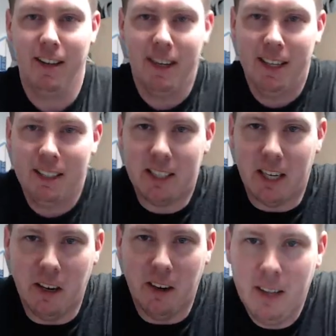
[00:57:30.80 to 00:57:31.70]
So,
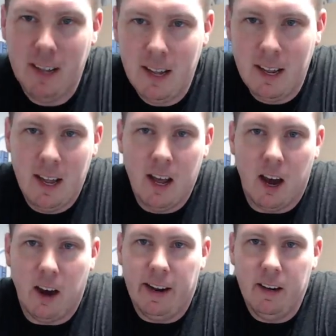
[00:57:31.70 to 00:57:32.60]
all
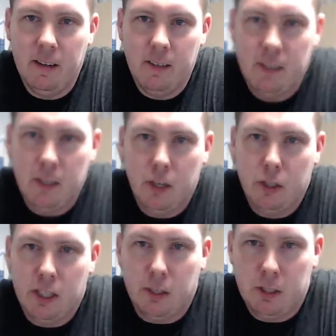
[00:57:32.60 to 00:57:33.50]
right. You should
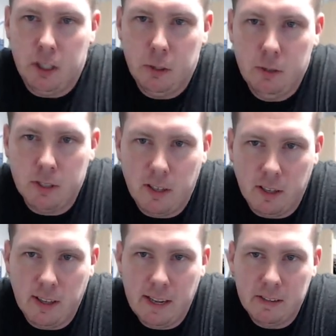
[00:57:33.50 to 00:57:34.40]
go twos on the
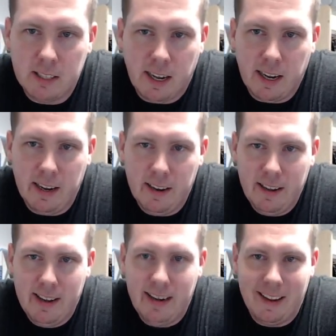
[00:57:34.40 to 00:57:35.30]
left side in
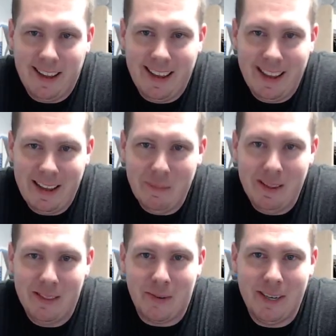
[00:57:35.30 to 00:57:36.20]
a game and
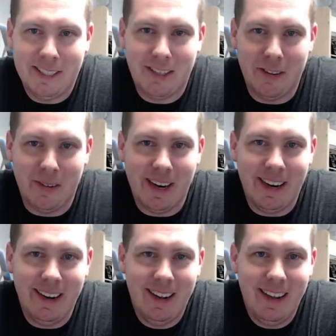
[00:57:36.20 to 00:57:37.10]
threes on the right.
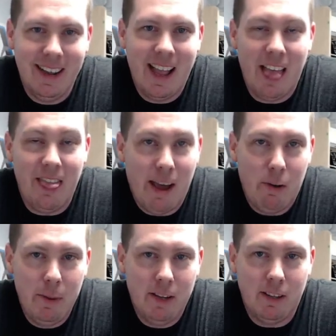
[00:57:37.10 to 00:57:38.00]
That would
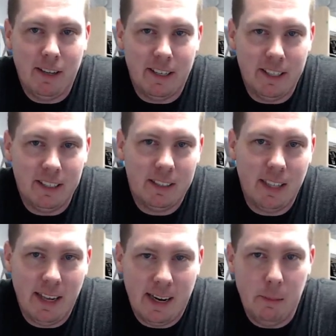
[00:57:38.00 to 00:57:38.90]
be hilarious,
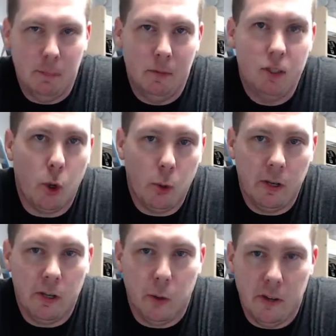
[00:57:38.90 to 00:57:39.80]
and I am totally
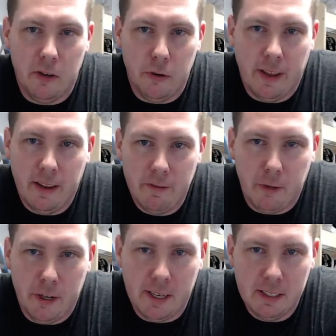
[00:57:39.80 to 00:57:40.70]
going to do that for you
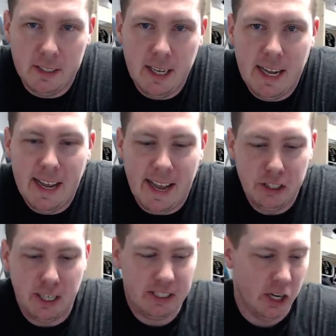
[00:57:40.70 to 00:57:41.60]
guys. As you
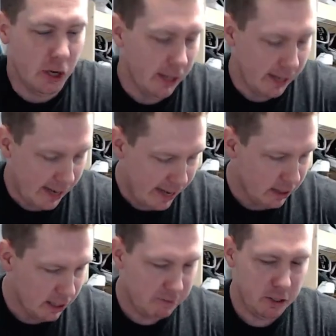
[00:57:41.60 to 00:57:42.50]
guys know, like I
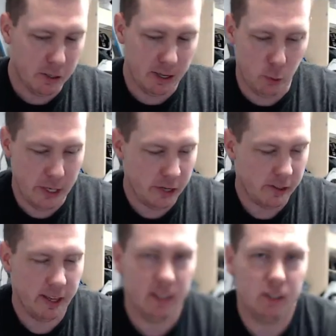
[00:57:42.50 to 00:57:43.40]
love to do like weird
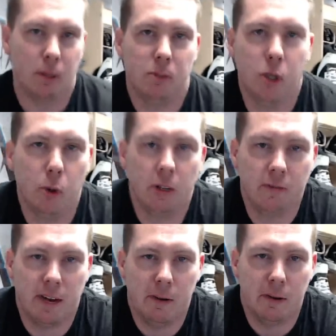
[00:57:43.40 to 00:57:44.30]
things, so I'm totally
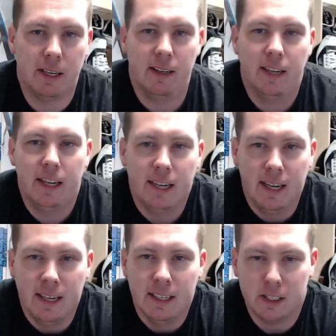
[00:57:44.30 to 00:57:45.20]
fine with that.
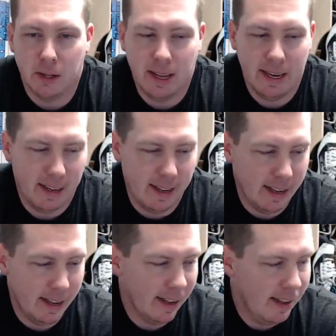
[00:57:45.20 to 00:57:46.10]
So like uh